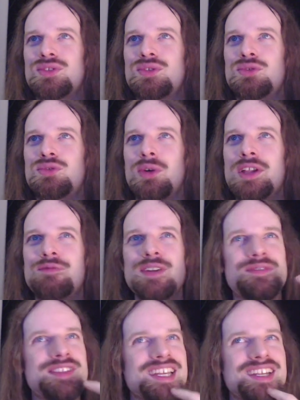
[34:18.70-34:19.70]

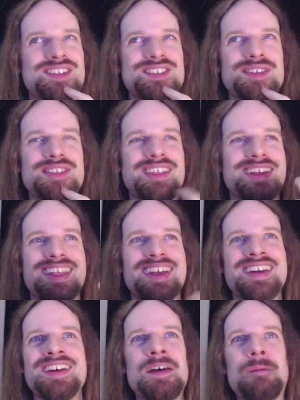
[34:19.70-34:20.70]
2015 or something like that.
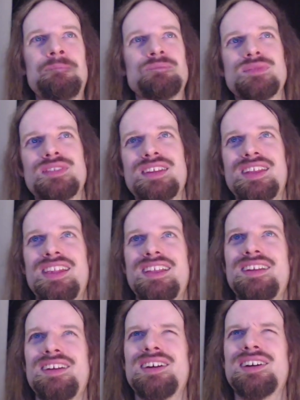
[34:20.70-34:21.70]

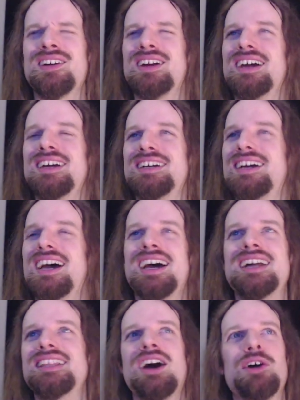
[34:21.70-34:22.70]
Or
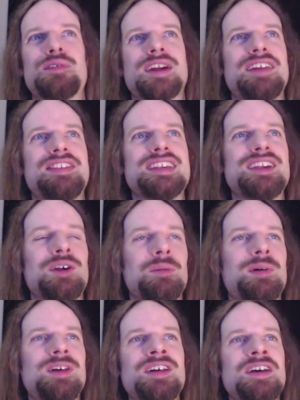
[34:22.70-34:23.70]
now I forgot the year,
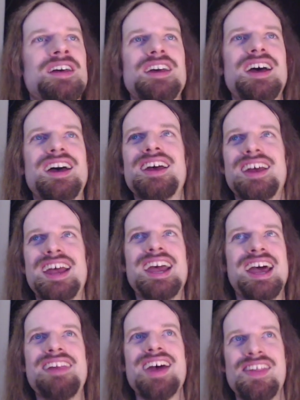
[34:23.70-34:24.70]
but
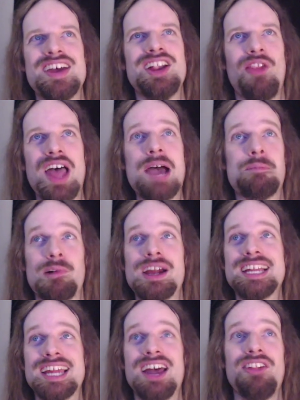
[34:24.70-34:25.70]
and then
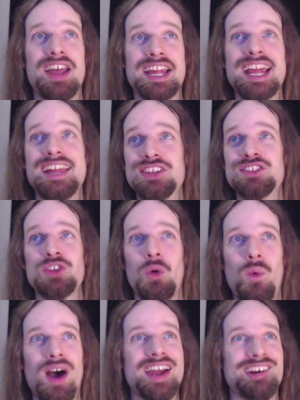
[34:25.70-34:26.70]
elaborating how like, hey, this is a
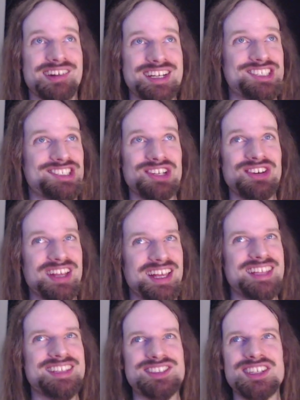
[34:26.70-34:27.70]
wider
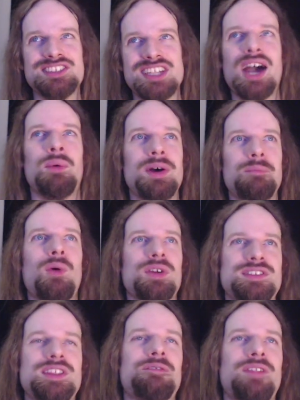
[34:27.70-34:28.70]
issue. See, I want more
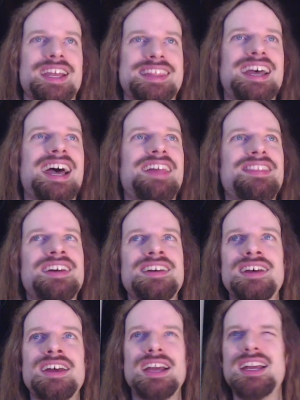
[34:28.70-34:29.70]
stuff like that.
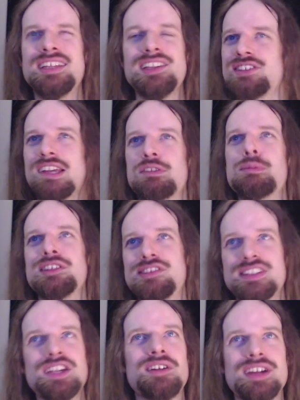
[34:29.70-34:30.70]
It doesn't have to be
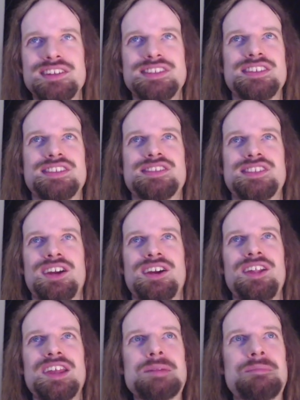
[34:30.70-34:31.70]
serious
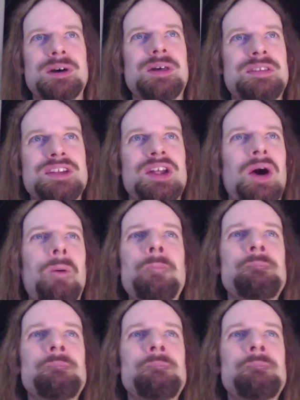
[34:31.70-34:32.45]
necessarily, but you know,